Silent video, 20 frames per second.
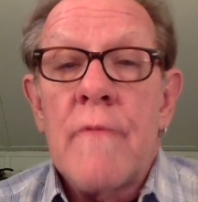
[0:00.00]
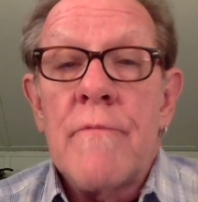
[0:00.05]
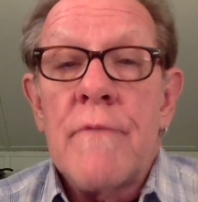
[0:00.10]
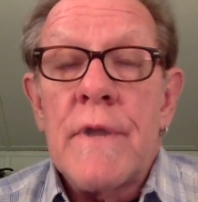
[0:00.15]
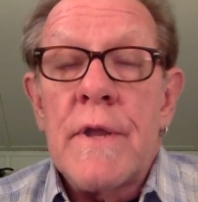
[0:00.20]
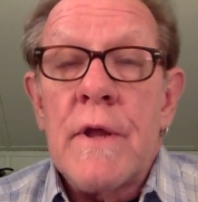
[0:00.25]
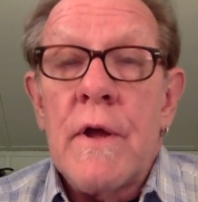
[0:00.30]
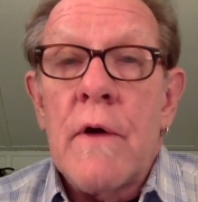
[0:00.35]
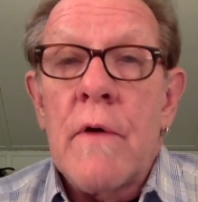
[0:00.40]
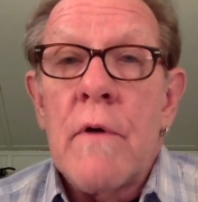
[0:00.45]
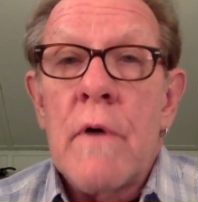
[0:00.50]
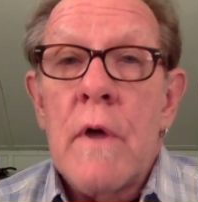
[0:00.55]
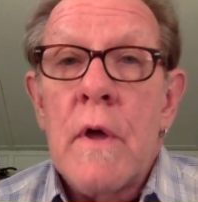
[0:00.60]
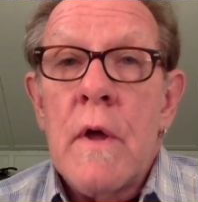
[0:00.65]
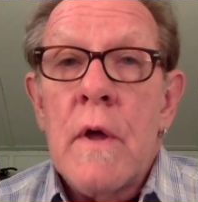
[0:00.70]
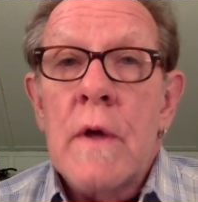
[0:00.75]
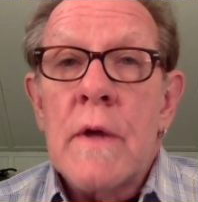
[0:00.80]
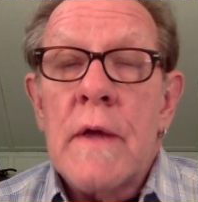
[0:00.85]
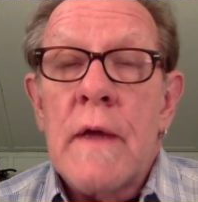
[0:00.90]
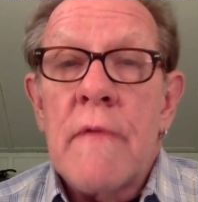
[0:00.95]
video
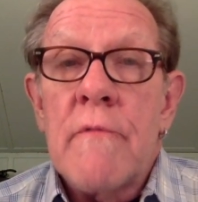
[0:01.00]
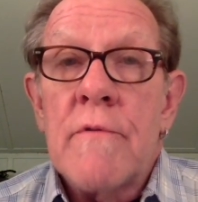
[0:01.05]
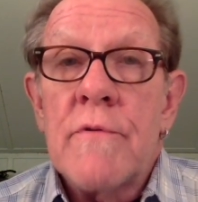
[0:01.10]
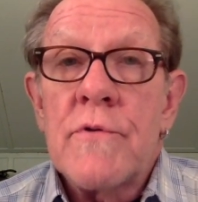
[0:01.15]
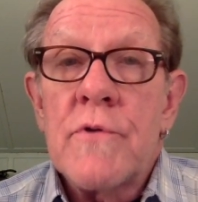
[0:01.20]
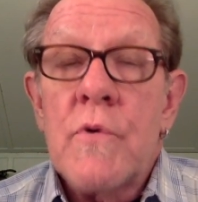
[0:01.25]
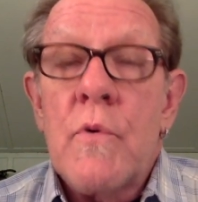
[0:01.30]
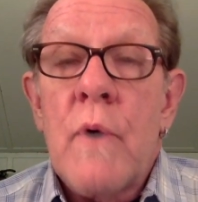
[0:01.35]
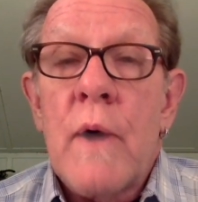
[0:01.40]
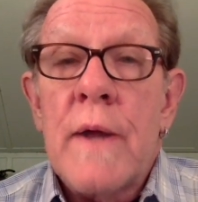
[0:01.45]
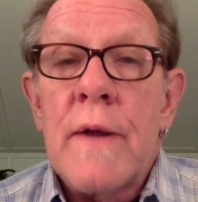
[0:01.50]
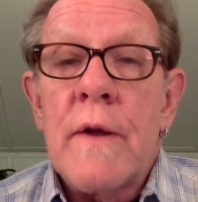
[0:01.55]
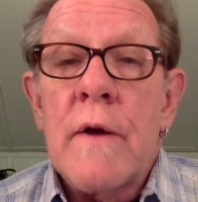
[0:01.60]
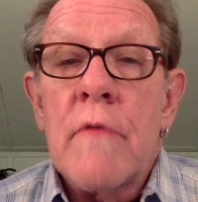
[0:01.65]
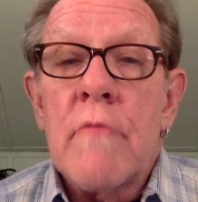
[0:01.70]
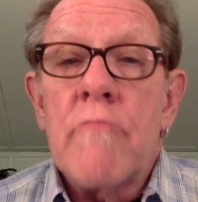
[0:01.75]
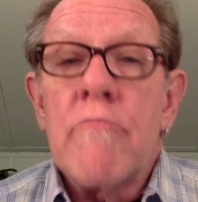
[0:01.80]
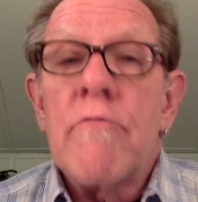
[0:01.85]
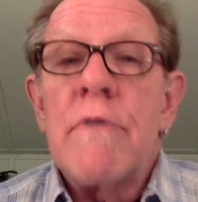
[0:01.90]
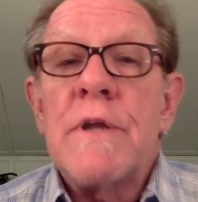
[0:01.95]
gave us quite
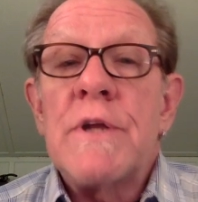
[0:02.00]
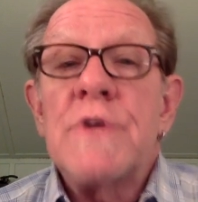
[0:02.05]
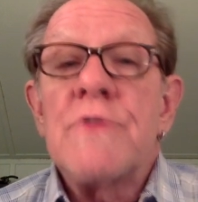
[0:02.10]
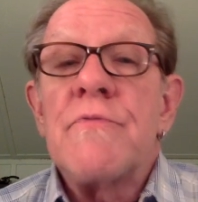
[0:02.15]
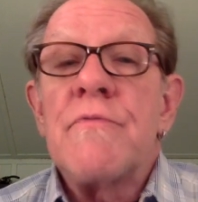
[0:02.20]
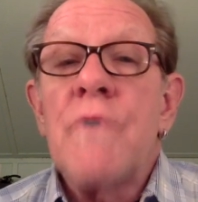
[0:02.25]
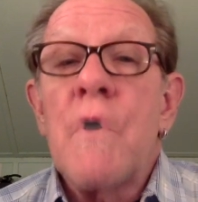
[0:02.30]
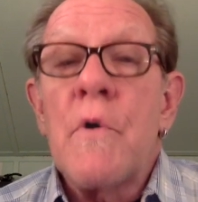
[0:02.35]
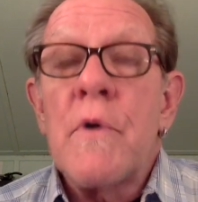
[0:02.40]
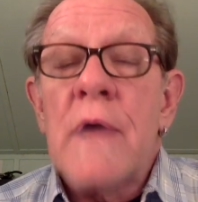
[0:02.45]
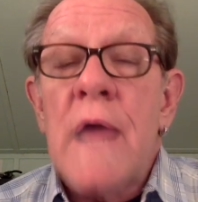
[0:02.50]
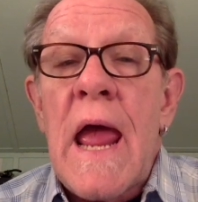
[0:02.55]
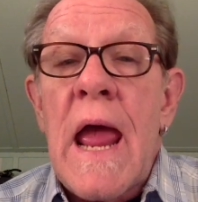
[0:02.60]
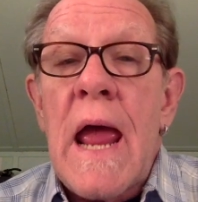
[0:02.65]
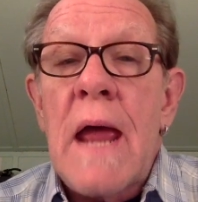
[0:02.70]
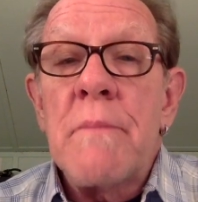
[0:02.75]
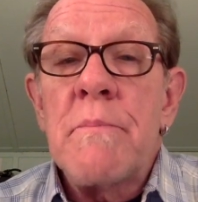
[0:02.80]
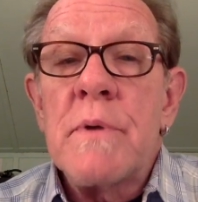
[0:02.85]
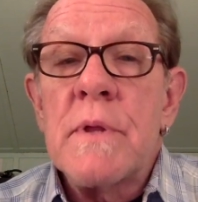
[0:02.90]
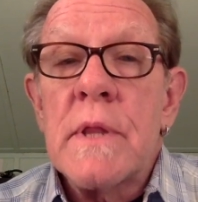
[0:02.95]
a rich
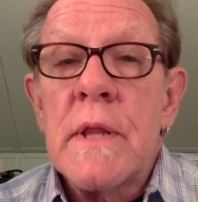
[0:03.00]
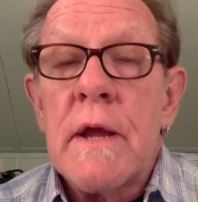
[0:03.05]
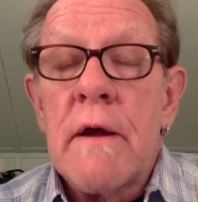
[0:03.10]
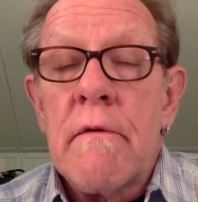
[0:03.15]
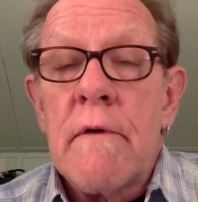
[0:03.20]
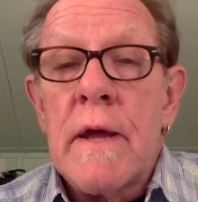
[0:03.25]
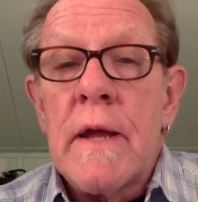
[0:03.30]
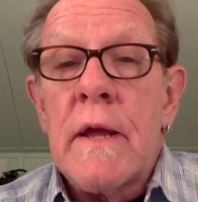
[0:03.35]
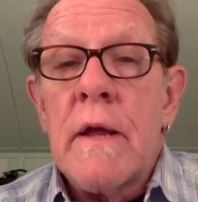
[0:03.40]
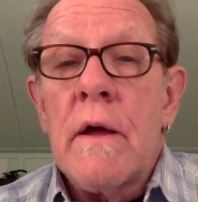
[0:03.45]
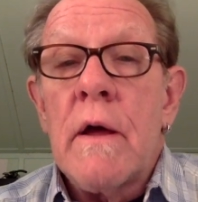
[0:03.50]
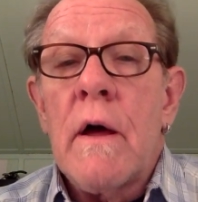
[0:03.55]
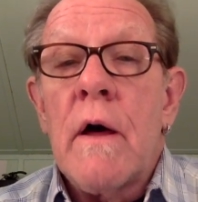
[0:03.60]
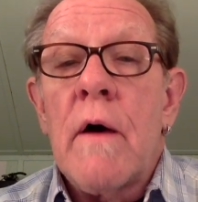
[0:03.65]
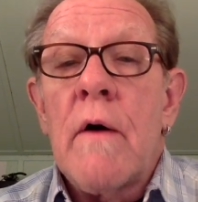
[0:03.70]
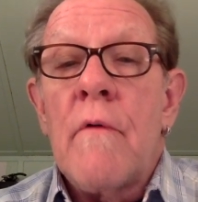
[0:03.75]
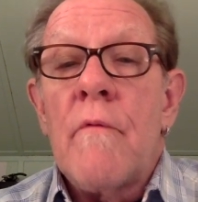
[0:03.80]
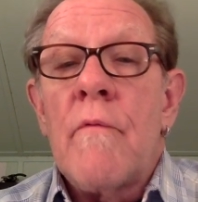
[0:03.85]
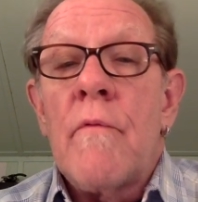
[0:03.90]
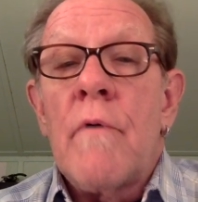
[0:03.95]
vocabulary
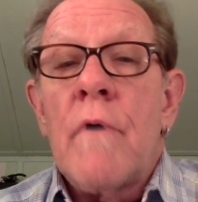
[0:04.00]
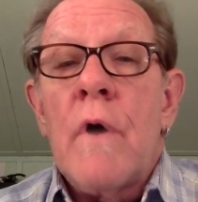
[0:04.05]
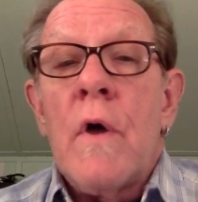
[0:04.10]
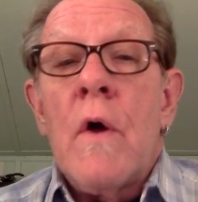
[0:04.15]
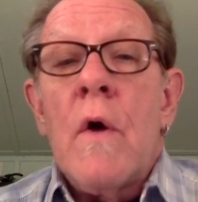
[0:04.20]
of